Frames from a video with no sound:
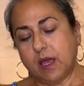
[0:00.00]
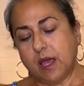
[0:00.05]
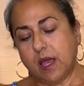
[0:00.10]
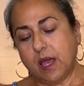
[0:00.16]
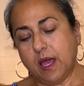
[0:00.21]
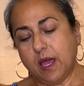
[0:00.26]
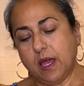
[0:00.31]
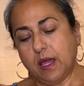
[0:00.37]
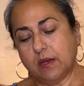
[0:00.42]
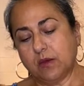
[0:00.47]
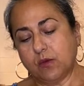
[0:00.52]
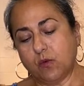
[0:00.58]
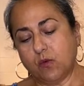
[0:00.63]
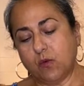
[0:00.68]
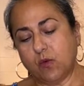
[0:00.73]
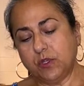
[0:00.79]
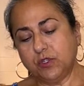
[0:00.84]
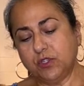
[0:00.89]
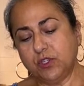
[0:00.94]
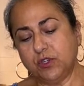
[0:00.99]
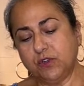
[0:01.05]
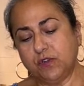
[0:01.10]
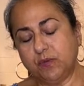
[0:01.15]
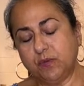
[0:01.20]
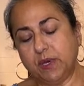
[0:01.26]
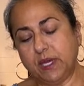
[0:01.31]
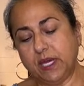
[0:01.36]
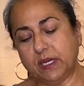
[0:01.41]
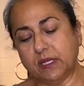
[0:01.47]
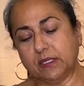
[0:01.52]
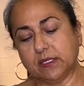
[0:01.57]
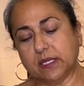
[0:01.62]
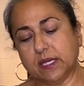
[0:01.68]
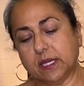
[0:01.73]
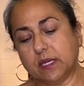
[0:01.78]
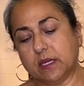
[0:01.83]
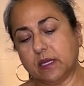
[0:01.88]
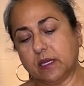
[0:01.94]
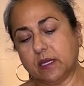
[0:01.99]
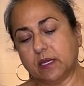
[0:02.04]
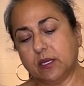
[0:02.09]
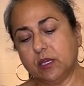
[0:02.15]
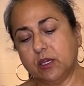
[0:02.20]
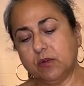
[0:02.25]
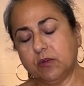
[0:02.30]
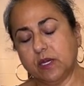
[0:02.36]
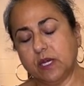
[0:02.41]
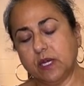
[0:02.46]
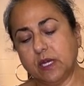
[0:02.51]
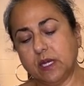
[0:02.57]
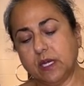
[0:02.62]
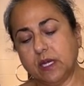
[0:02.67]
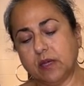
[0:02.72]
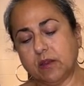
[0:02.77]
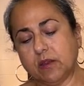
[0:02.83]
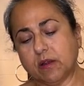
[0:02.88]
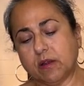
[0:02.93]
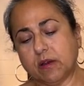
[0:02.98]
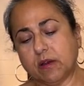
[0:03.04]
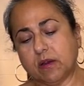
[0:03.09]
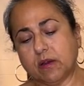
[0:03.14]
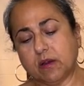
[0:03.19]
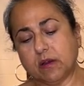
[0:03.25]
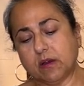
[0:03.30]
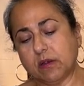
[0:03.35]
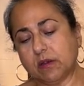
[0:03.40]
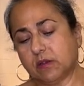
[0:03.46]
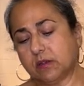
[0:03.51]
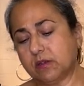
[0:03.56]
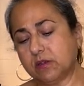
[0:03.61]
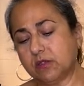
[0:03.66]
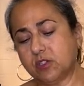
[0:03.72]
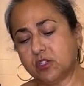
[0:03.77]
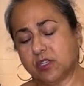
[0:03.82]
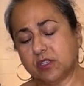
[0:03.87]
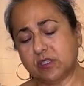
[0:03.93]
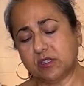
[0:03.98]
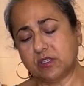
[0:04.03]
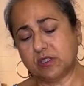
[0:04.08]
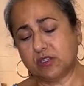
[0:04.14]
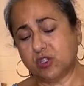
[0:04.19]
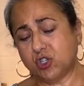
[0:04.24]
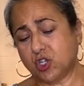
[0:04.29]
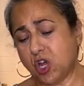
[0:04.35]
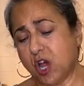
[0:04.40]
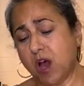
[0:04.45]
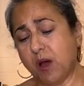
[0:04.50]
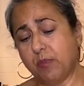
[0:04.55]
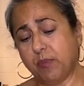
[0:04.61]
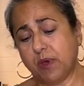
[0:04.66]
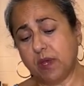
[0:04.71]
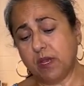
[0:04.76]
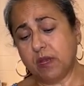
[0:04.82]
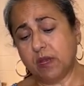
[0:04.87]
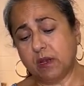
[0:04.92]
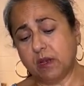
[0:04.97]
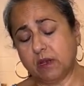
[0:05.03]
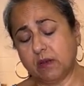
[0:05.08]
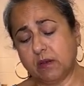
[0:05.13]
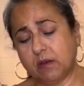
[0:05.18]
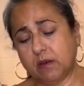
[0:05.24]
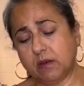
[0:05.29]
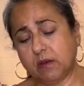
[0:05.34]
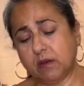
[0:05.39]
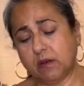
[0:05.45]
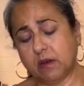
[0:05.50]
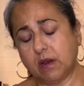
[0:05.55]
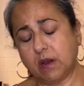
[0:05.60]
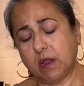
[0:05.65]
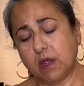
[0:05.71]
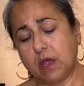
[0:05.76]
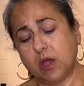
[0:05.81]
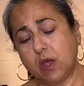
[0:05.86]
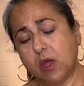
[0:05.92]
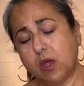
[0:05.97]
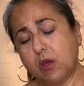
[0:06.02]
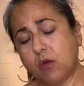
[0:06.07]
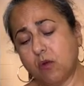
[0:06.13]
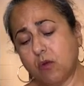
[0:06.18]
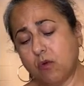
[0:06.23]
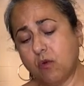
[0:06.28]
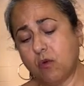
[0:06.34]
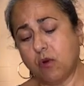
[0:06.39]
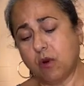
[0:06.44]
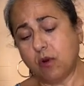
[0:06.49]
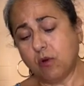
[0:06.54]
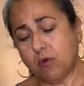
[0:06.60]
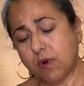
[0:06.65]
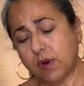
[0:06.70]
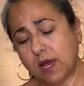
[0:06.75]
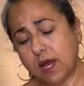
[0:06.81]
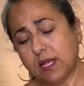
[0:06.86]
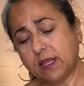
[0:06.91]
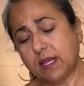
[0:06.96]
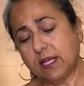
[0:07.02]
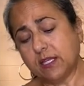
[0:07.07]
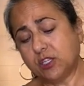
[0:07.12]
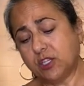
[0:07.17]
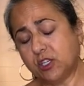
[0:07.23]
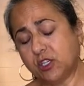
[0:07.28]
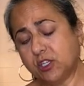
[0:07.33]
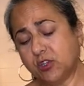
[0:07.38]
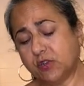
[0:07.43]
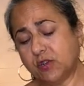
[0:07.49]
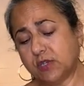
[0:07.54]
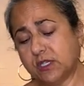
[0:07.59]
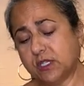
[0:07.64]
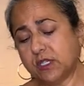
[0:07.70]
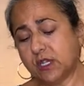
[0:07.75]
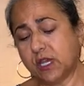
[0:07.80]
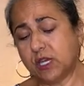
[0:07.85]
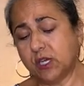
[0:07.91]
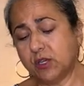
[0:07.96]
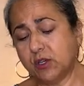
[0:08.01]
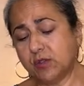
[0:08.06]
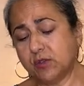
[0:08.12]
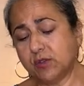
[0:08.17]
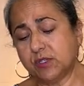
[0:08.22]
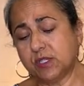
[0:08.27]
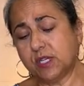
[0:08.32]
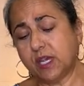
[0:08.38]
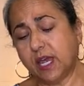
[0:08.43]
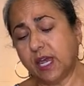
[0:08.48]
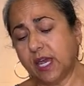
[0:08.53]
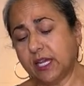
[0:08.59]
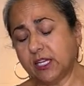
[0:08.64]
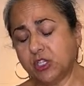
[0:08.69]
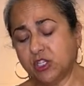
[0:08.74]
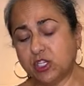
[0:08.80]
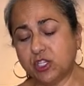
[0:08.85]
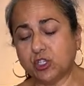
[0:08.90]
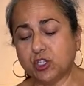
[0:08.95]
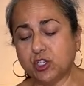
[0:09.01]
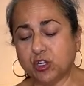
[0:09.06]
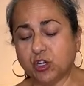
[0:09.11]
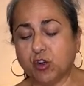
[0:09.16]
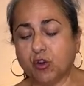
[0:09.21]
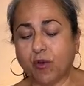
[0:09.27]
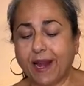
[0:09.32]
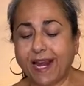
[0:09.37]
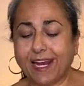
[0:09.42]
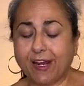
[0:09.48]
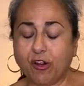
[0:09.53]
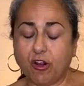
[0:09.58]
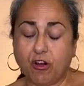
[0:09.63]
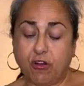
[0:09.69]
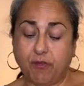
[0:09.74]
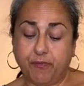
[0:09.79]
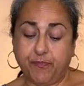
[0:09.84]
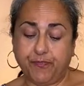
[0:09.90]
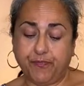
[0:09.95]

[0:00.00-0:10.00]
And once you've peeled it, you can either just chop it, or what I like to do is I use a ginger grater,